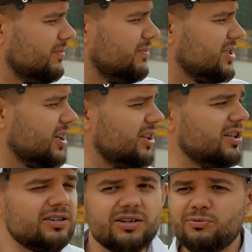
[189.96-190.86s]
and then
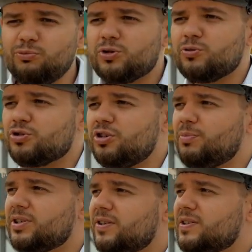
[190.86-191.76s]
the builders will
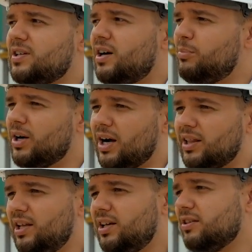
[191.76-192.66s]
deal directly with
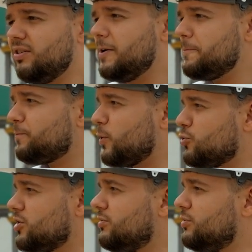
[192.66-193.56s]
the O&A.
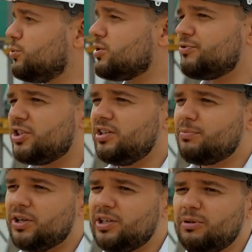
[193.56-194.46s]
All the
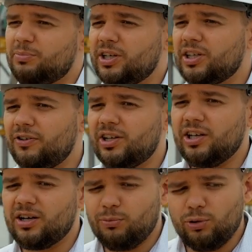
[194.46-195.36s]
required
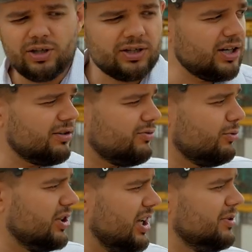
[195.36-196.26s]
preparatory work is being
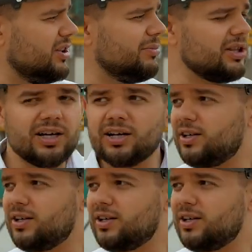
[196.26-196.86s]
done for that,